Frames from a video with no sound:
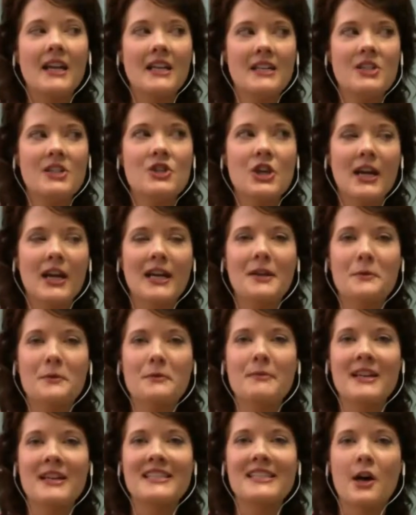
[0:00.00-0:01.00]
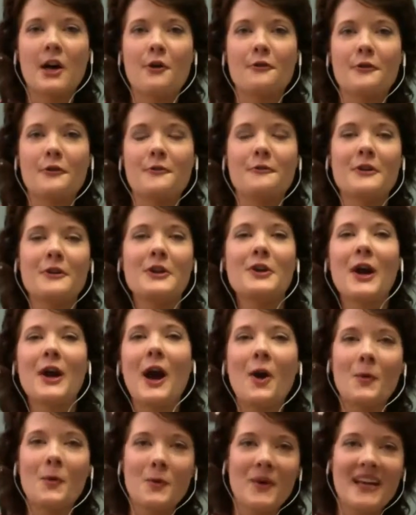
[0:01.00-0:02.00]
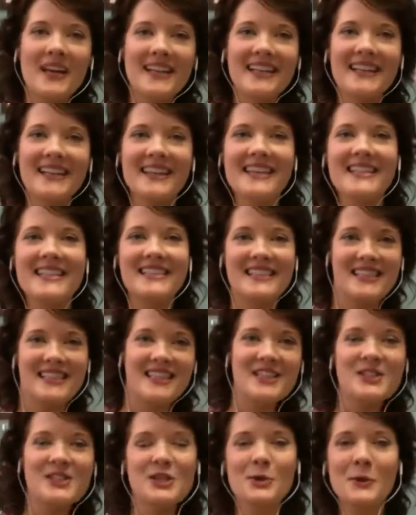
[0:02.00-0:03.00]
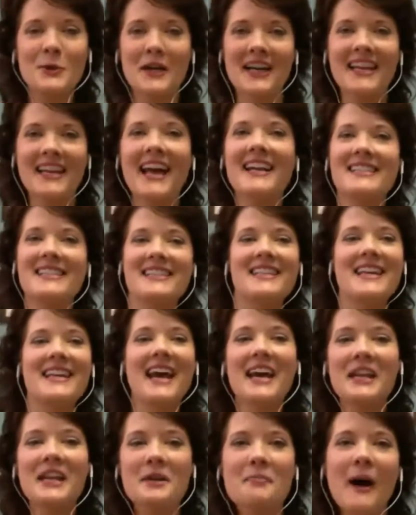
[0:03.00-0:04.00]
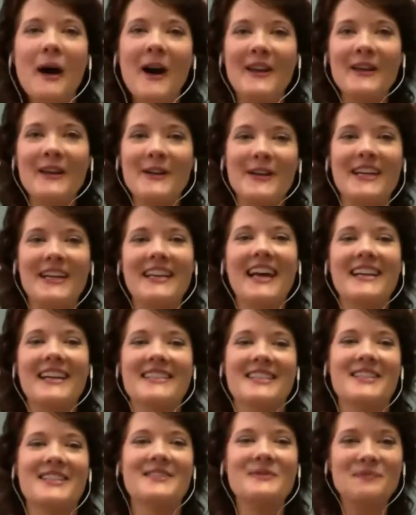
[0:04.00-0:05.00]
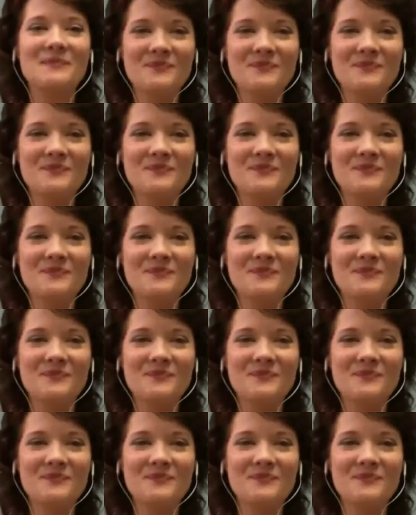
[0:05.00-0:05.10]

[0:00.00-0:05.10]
I need to check in with myself and figure out what these two are connected. Head and body are connected.